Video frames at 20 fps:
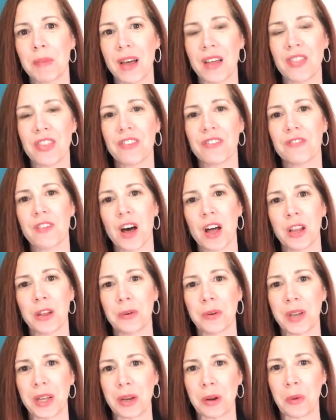but the
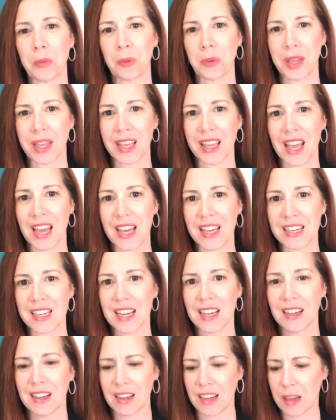following weekend,
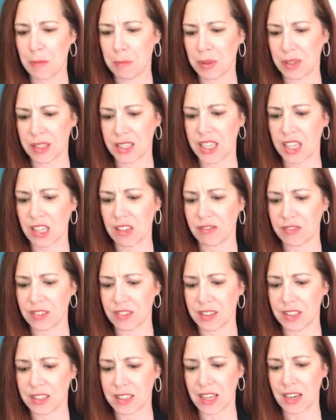I believe.
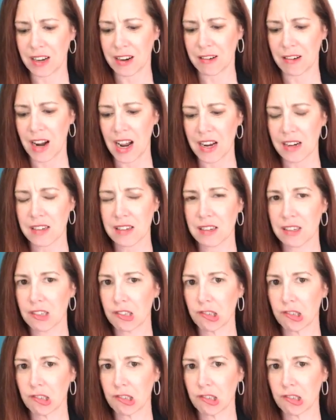Is that correct?